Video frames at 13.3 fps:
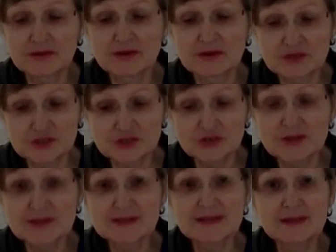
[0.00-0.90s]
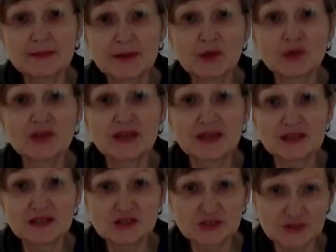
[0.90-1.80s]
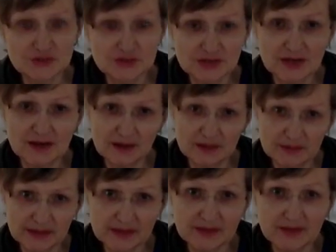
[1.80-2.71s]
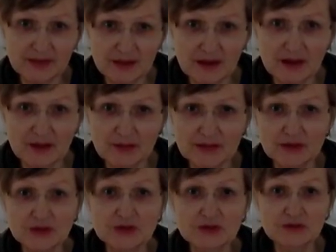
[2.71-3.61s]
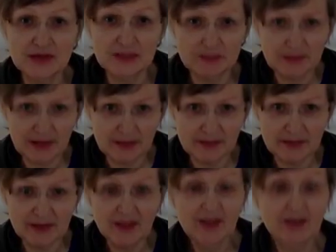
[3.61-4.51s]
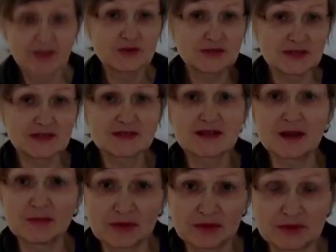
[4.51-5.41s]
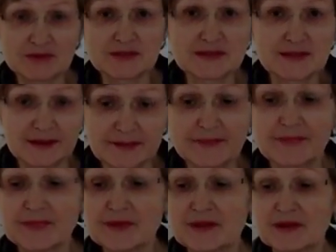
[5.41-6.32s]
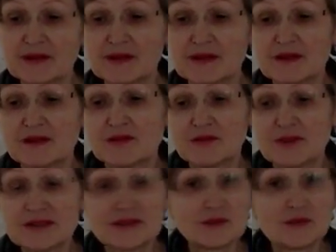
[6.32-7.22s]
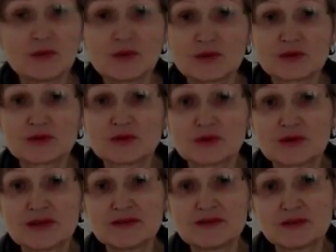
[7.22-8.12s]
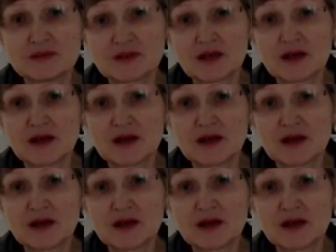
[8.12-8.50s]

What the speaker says: rituals about angels. They're coming. Lots of help coming. And you see it's coming all the time. Once a week or even